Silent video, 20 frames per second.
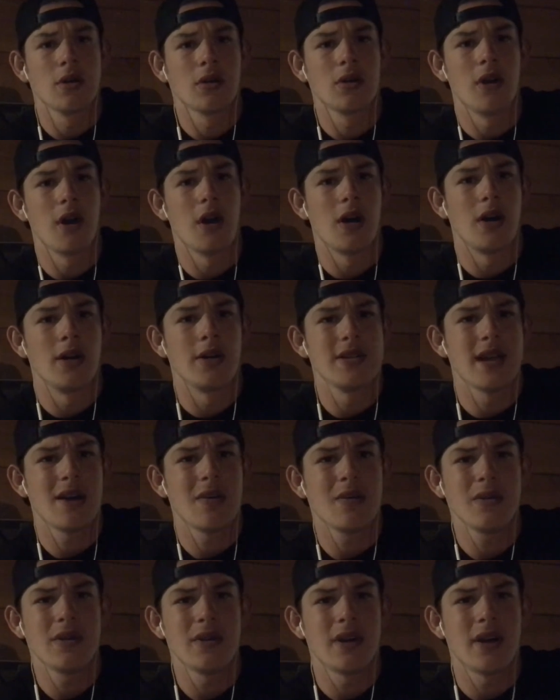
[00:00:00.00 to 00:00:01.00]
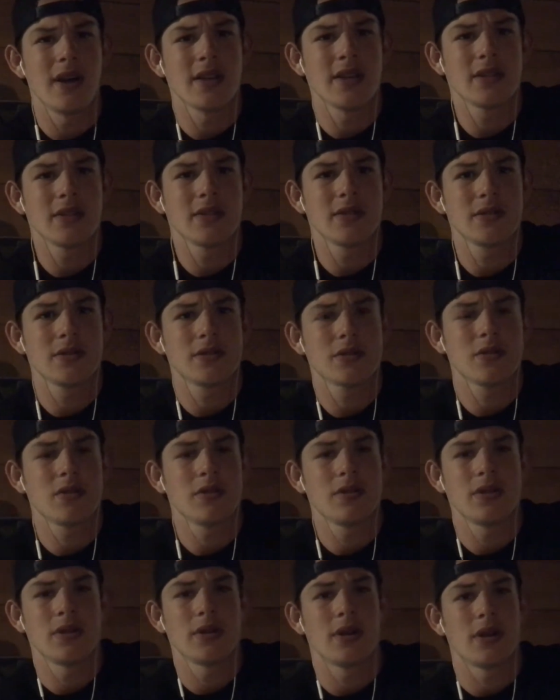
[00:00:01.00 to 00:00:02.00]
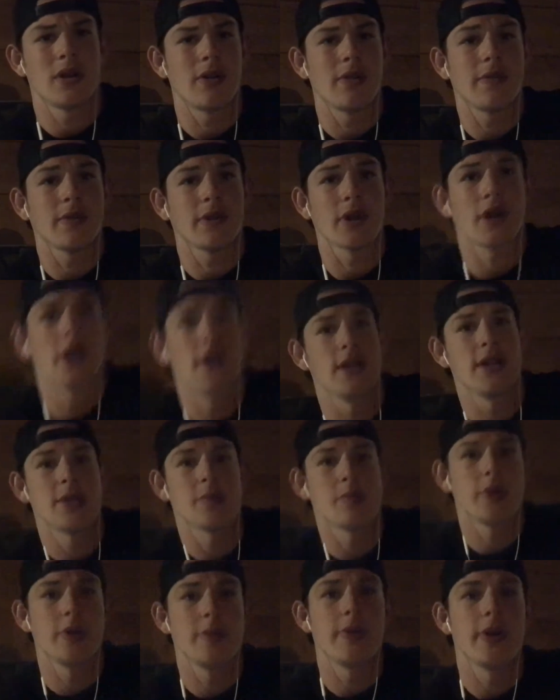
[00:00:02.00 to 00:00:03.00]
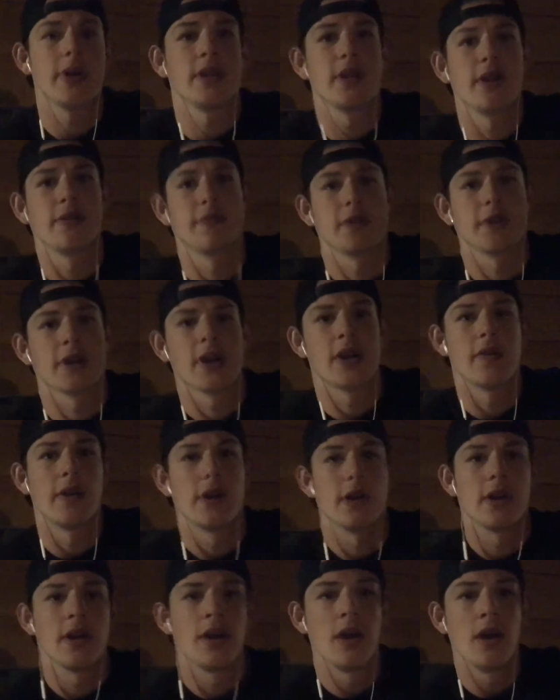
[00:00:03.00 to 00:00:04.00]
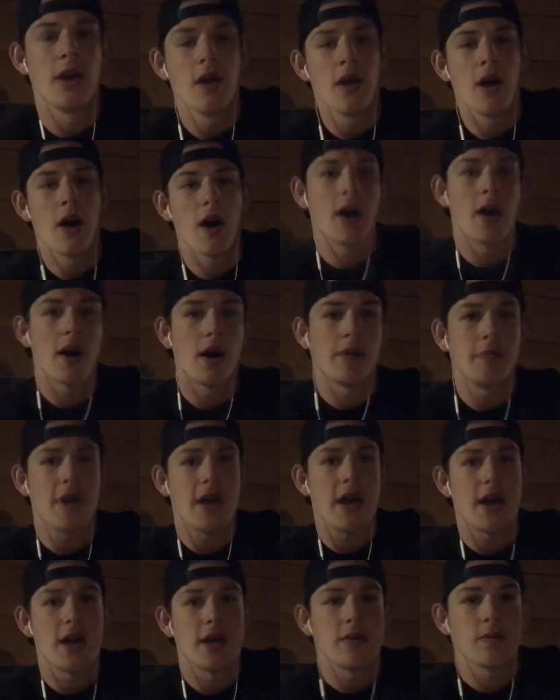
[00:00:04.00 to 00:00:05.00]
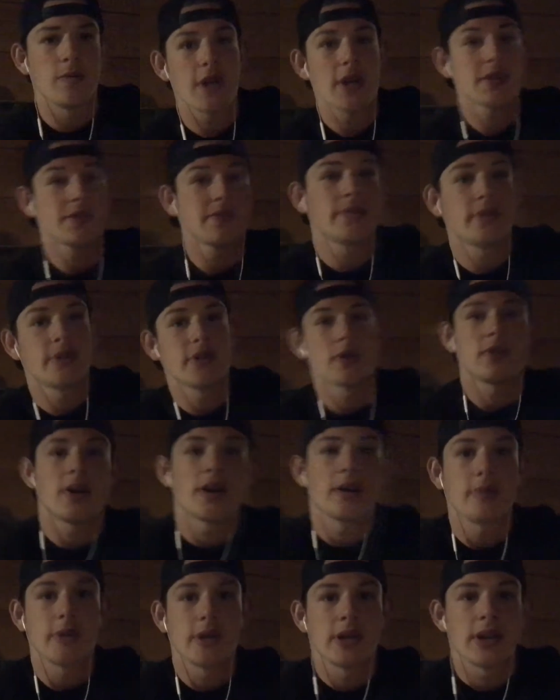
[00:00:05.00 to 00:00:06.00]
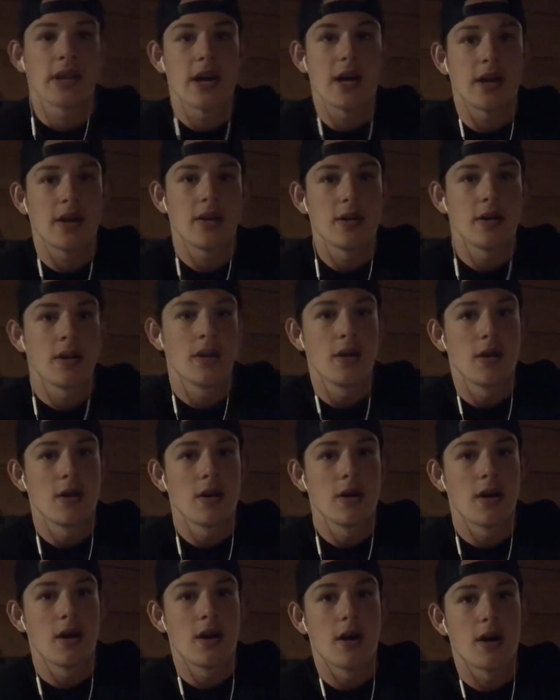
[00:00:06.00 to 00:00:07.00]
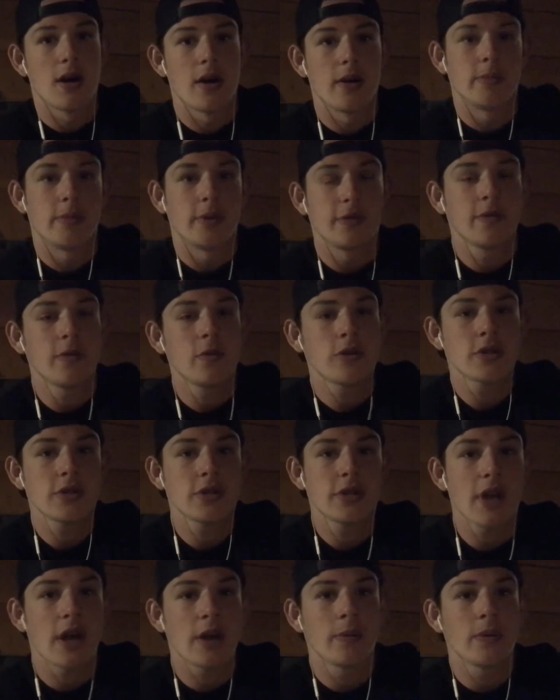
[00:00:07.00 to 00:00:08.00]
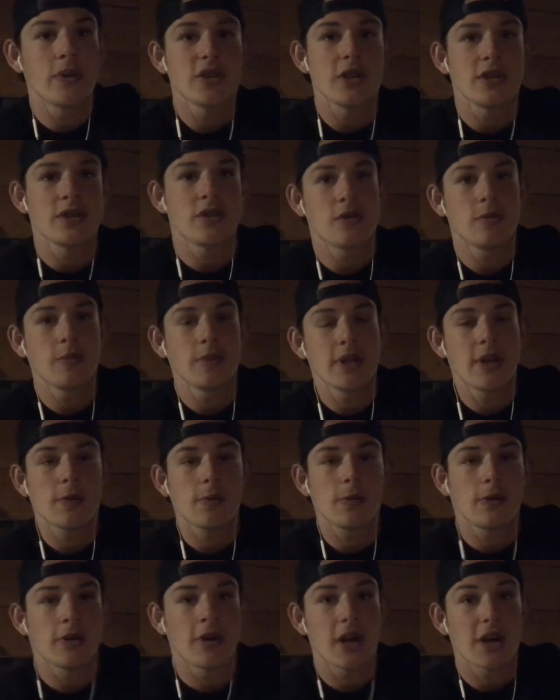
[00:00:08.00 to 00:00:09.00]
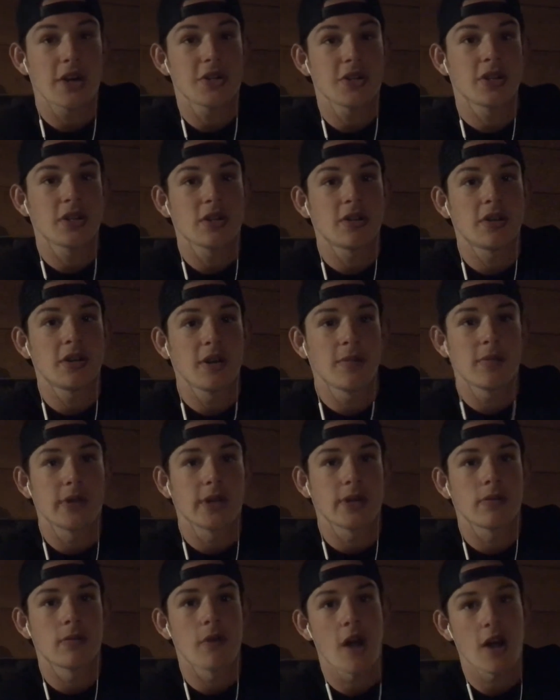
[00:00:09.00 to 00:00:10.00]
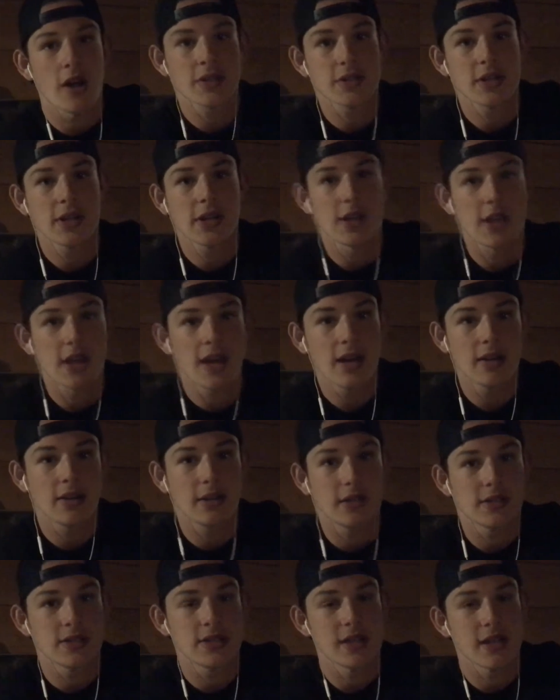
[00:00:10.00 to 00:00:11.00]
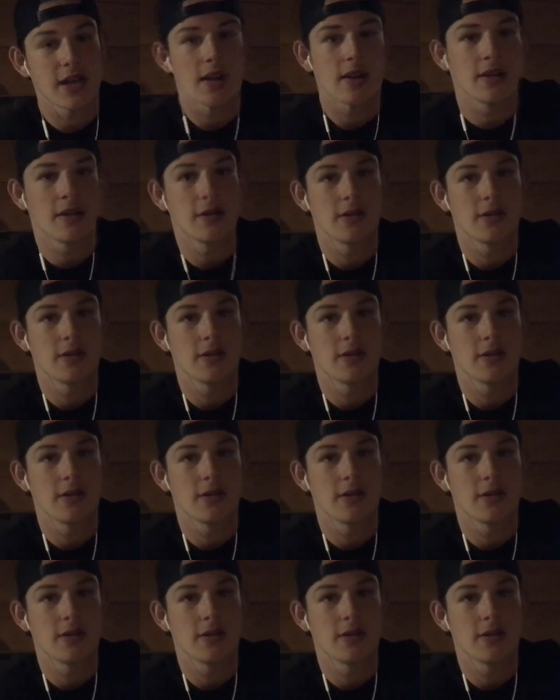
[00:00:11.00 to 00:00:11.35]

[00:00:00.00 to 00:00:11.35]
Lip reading: Tower, I think it was called. I already forgot. That's pretty bad that I forgot already. And we had some fun climbing that. Unfortunately, I wish they told me that we were actually going to climb rocks like that, to that